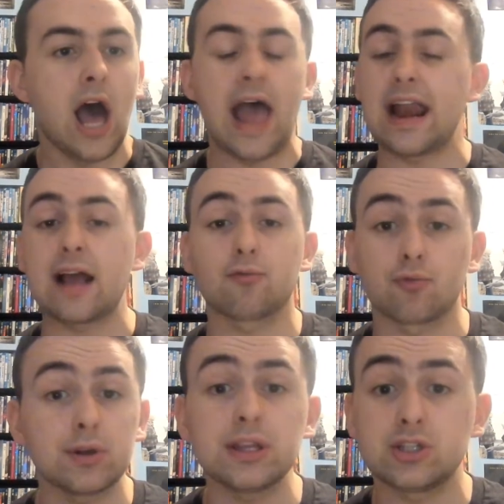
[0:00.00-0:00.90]
and I
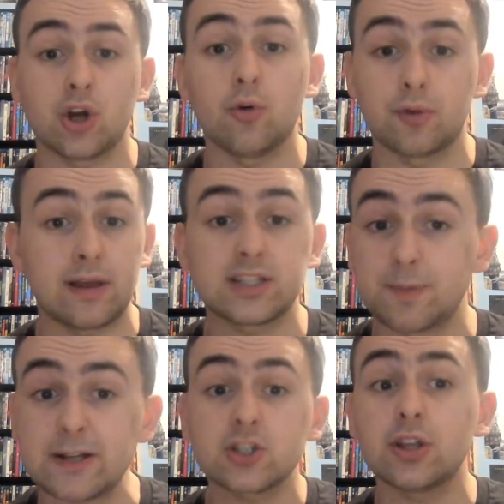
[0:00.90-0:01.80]
really don't,
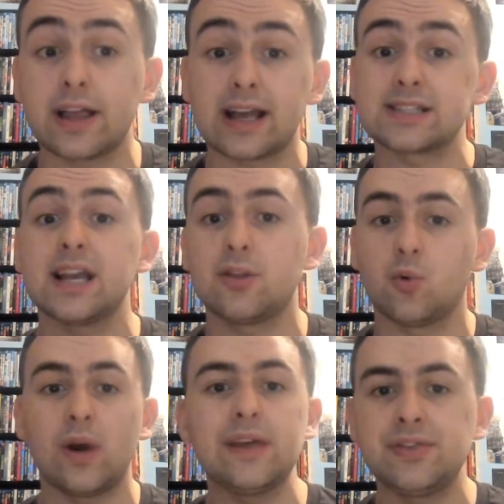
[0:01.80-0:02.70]
especially like I said, the
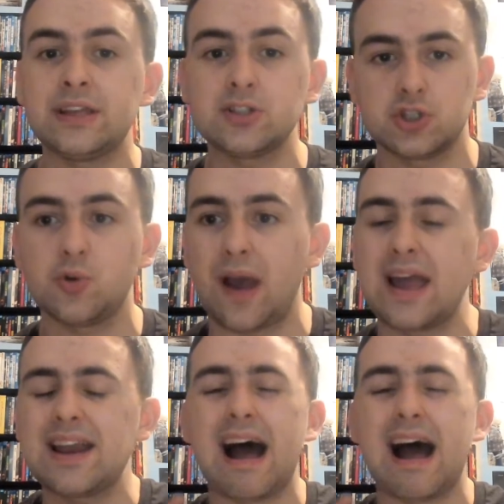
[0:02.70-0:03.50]
way things do end,